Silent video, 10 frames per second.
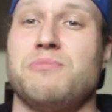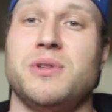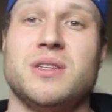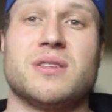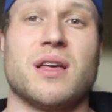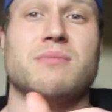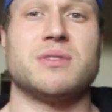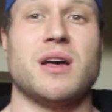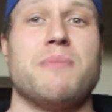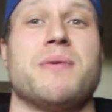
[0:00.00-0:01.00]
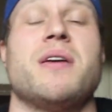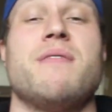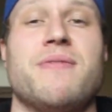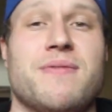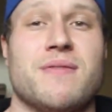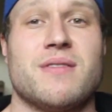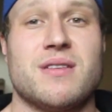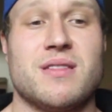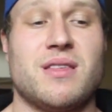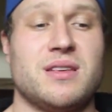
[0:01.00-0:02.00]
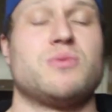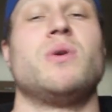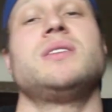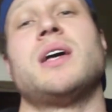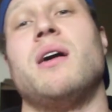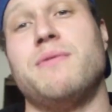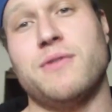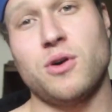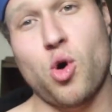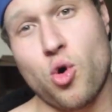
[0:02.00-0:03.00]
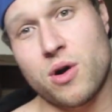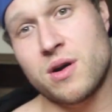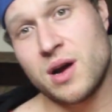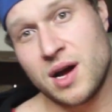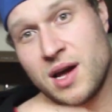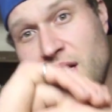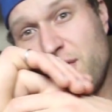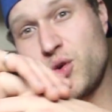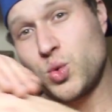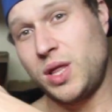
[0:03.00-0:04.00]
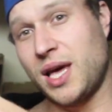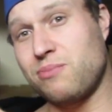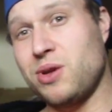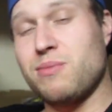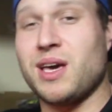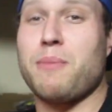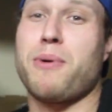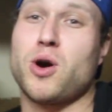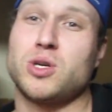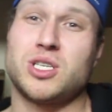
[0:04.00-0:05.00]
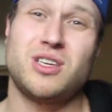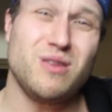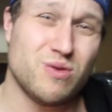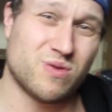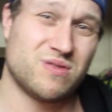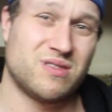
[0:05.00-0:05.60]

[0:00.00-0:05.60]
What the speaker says: Please thumbs up if this was helpful, or if you would like me to make a part 2